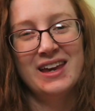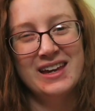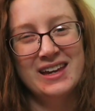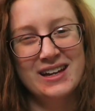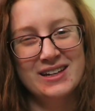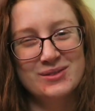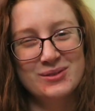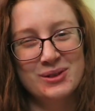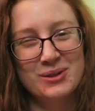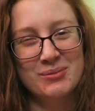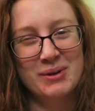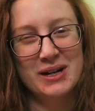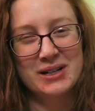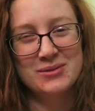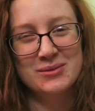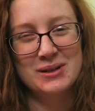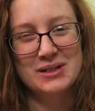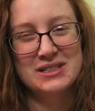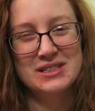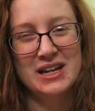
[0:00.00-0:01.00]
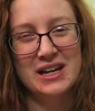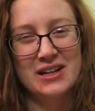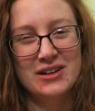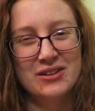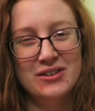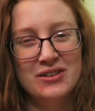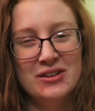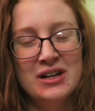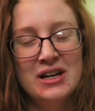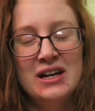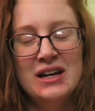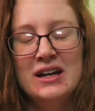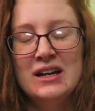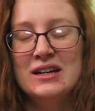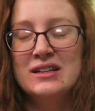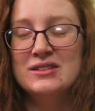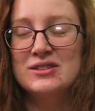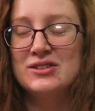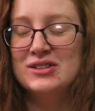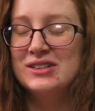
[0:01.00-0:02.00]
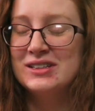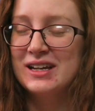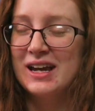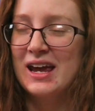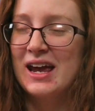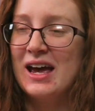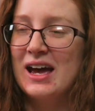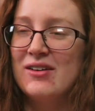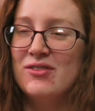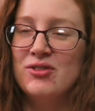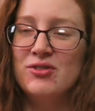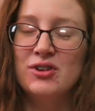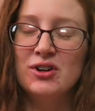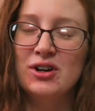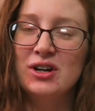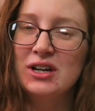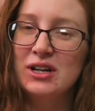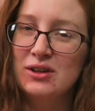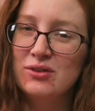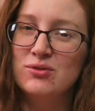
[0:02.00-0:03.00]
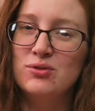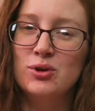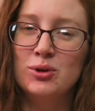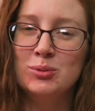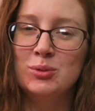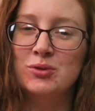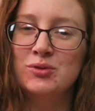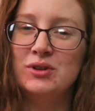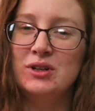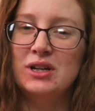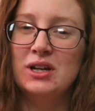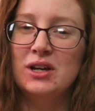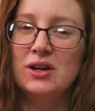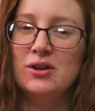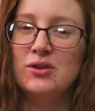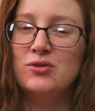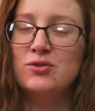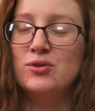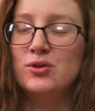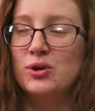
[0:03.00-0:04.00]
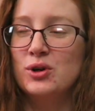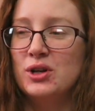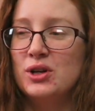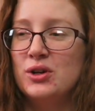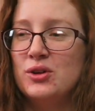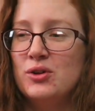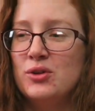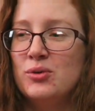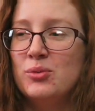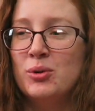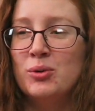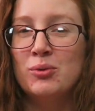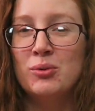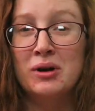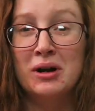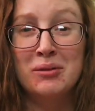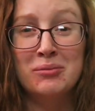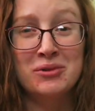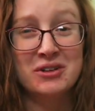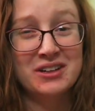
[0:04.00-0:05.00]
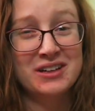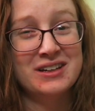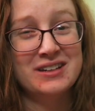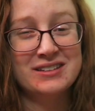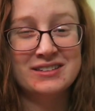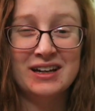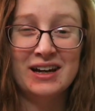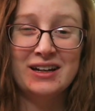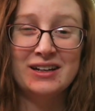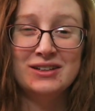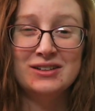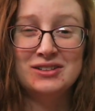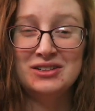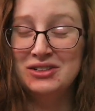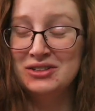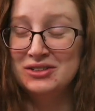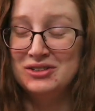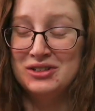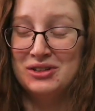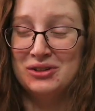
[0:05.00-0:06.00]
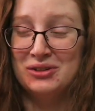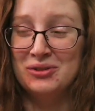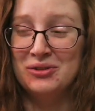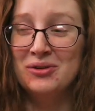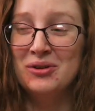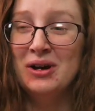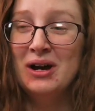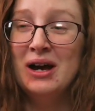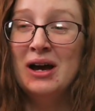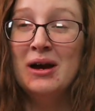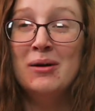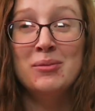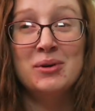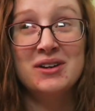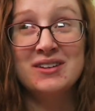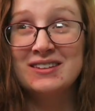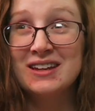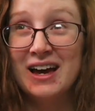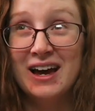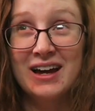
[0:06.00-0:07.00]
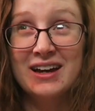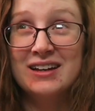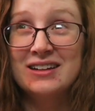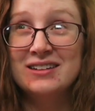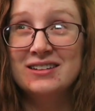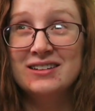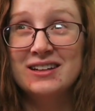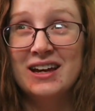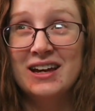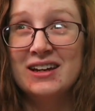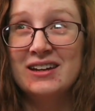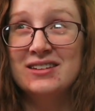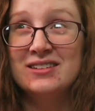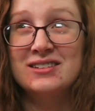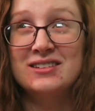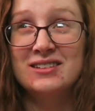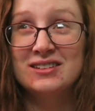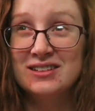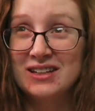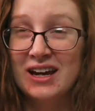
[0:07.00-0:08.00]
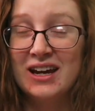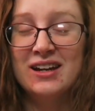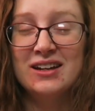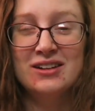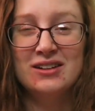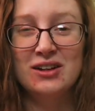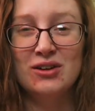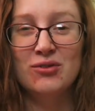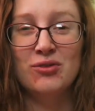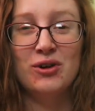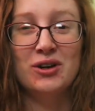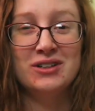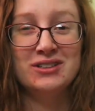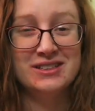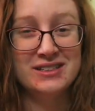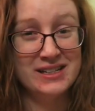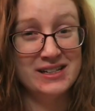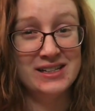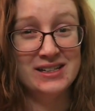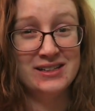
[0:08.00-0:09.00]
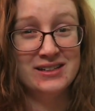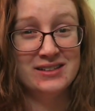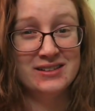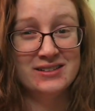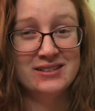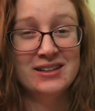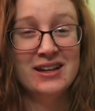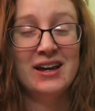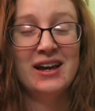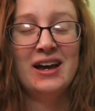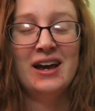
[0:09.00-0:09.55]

Hey guys, welcome back to my channel. So today I have a very informal video for you, but one I'm really excited to do because I get to taste 10 different teas.